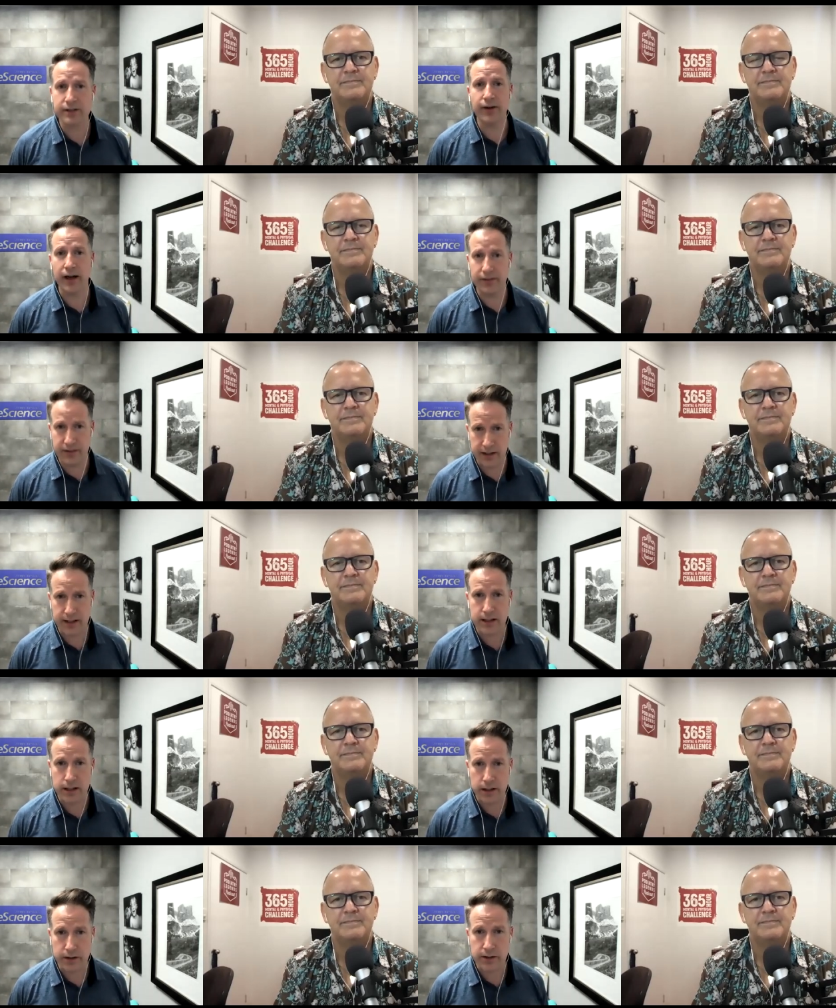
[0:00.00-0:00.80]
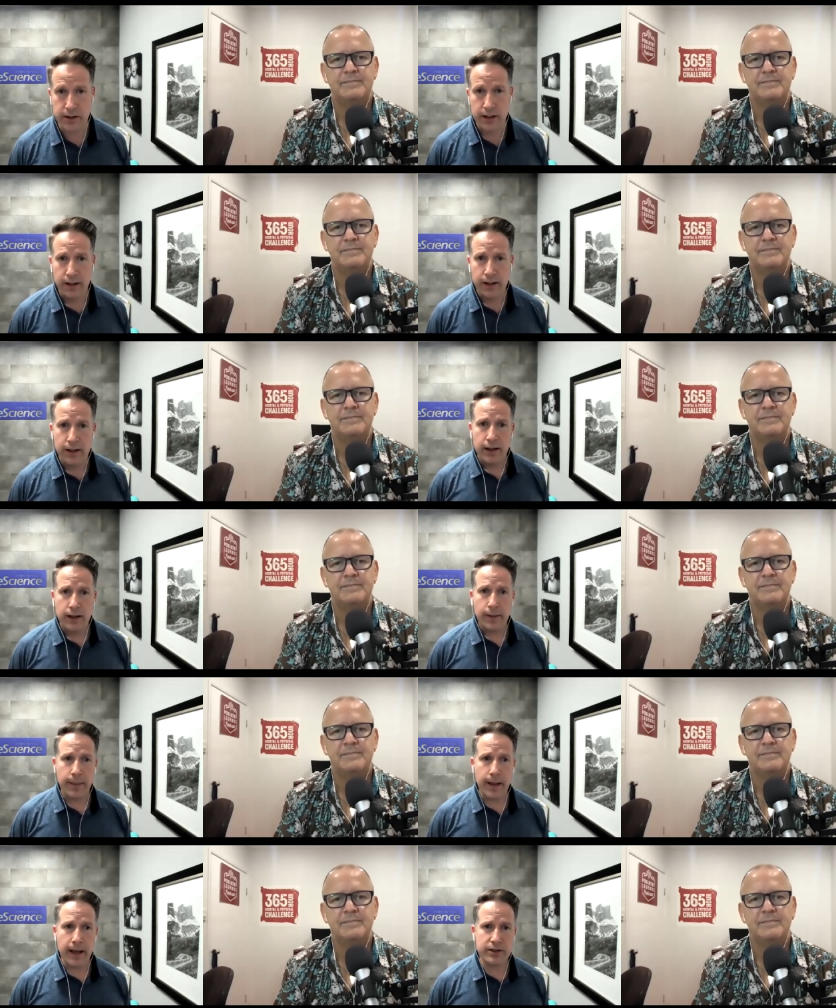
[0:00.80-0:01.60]
Speaker 1: five, six years.
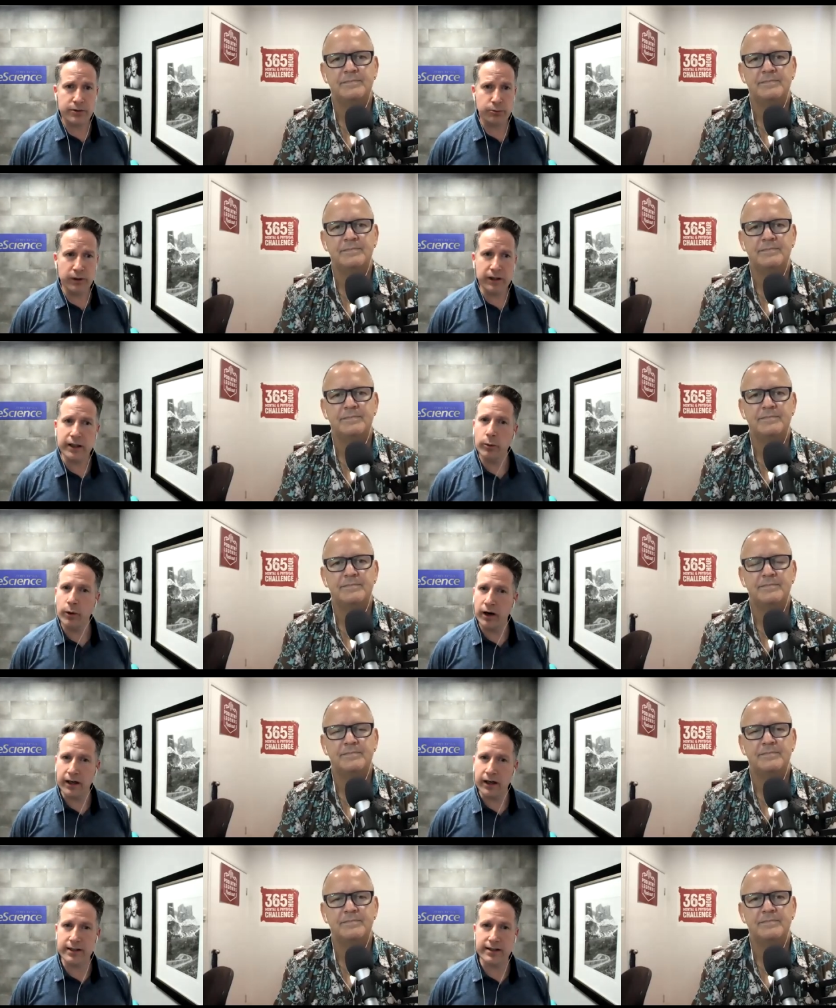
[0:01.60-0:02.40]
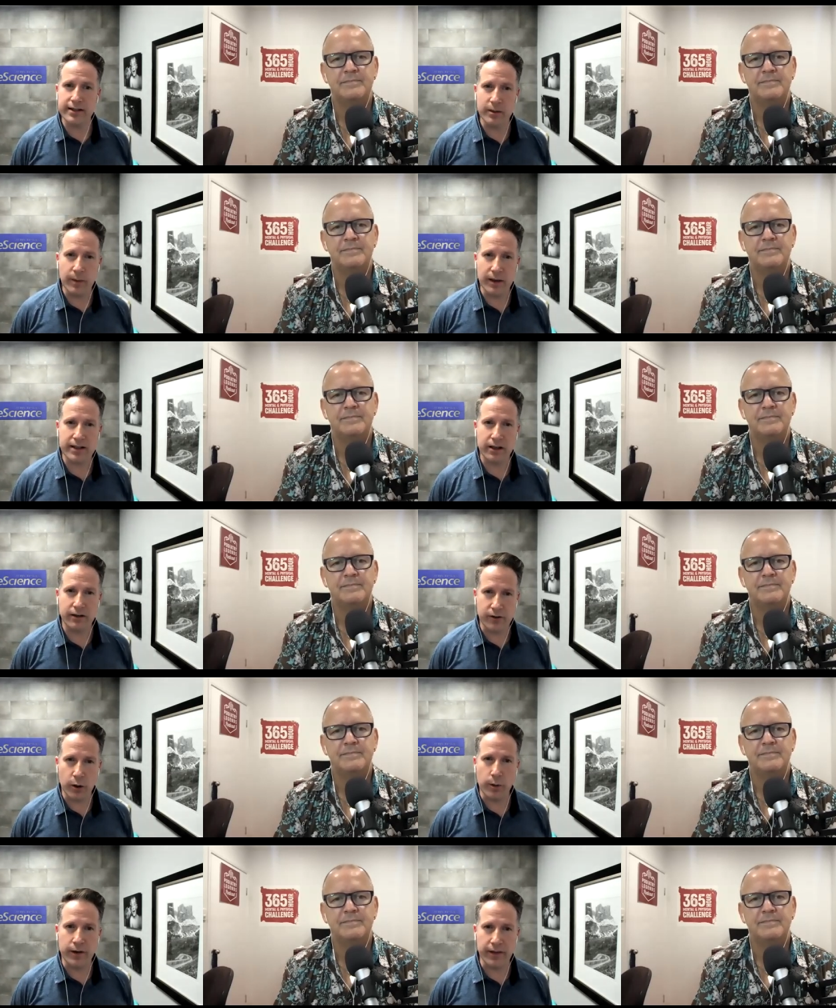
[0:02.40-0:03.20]
That's really where I see myself
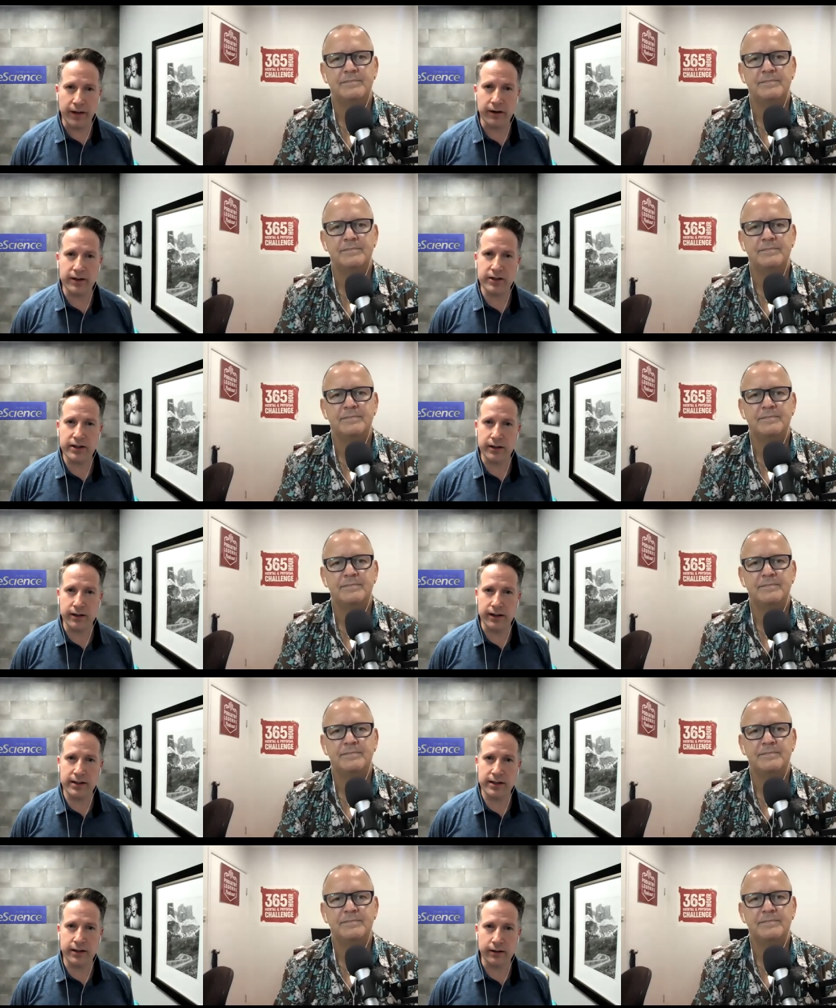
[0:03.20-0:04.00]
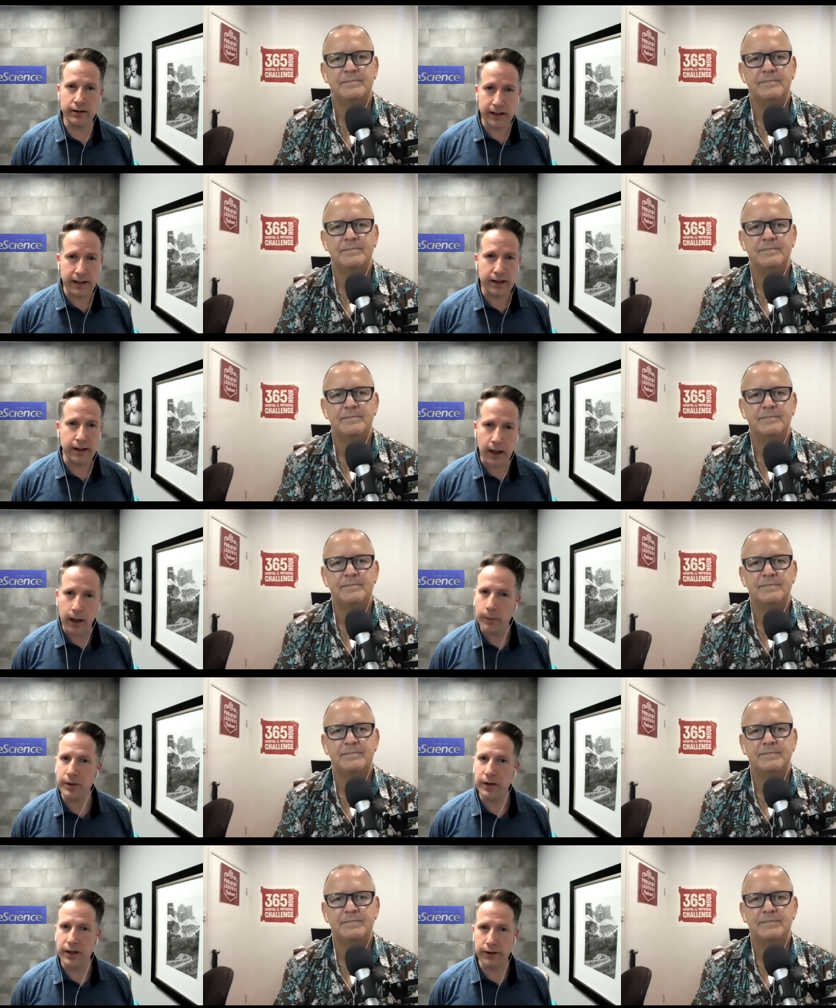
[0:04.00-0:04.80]
going there is to, is to lead the
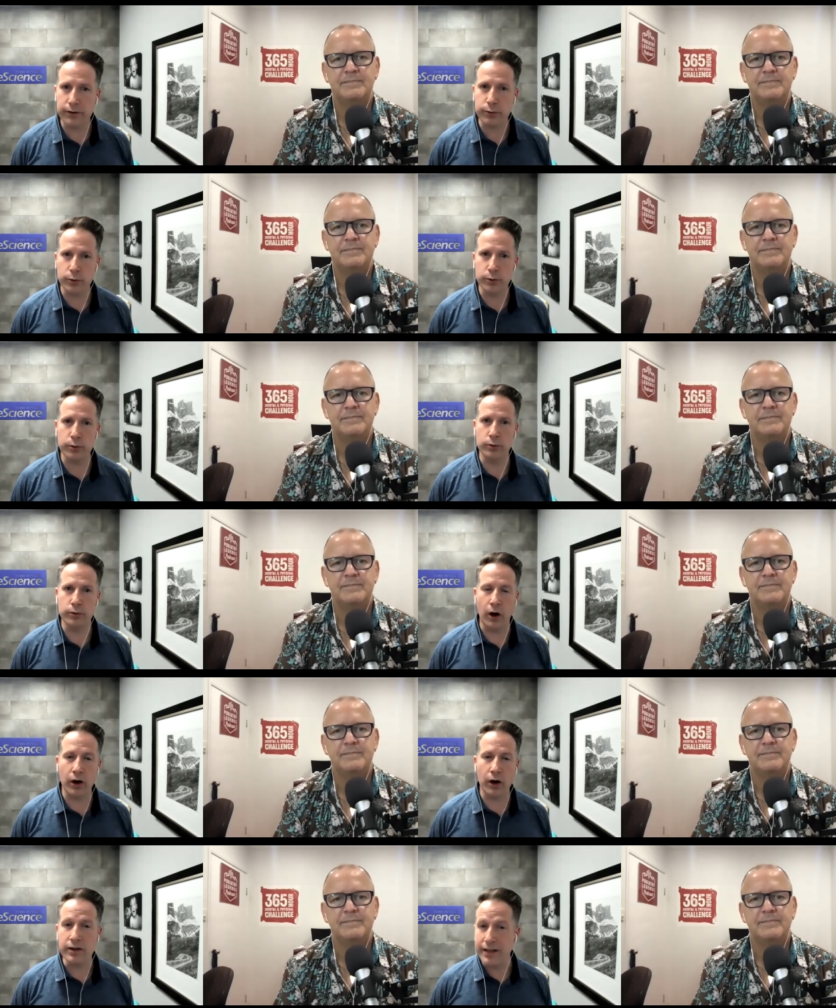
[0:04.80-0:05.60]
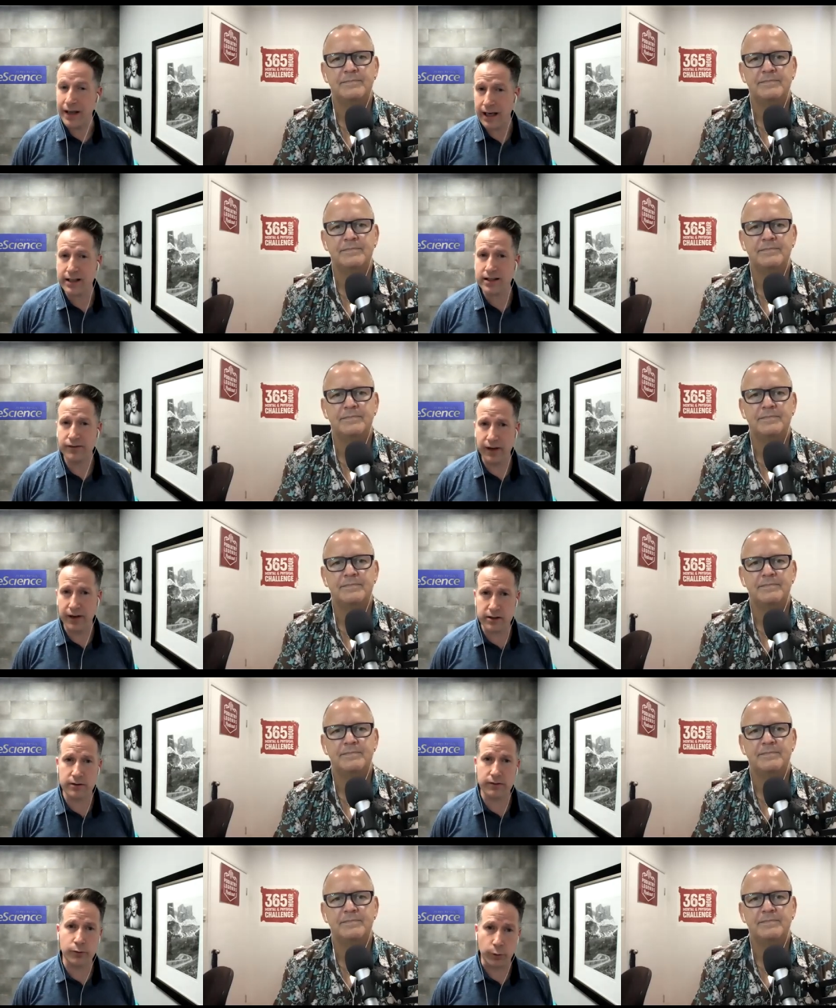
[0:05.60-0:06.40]
company through our next phase
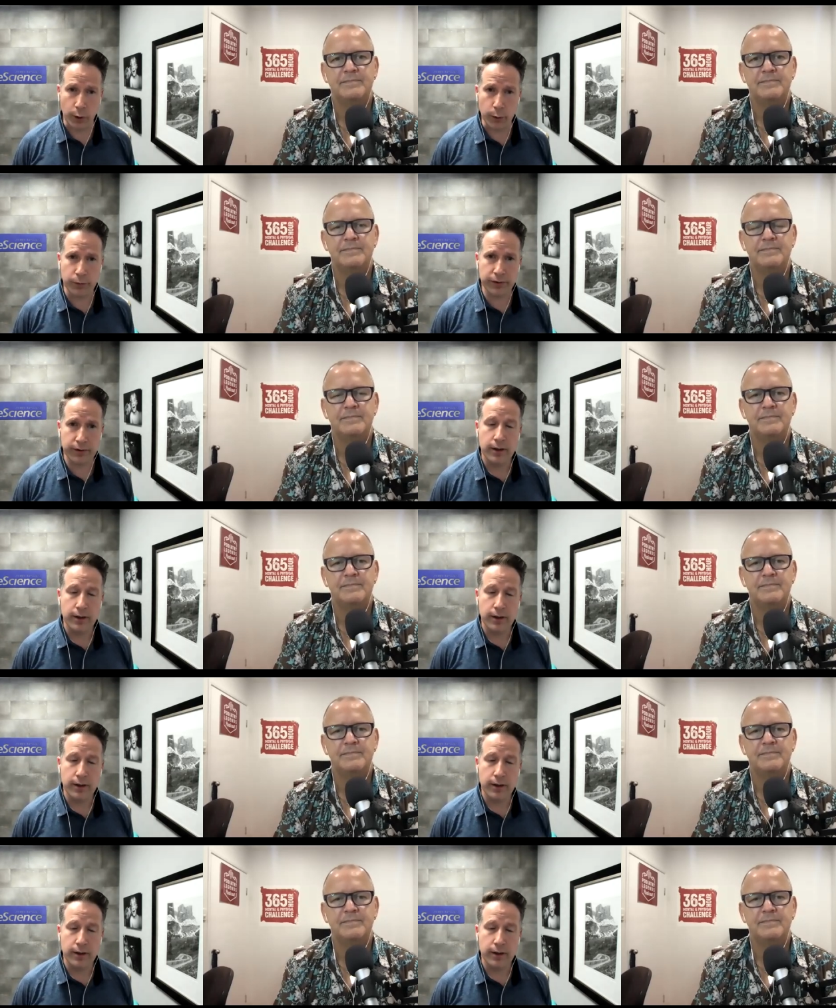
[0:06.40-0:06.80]
of growth.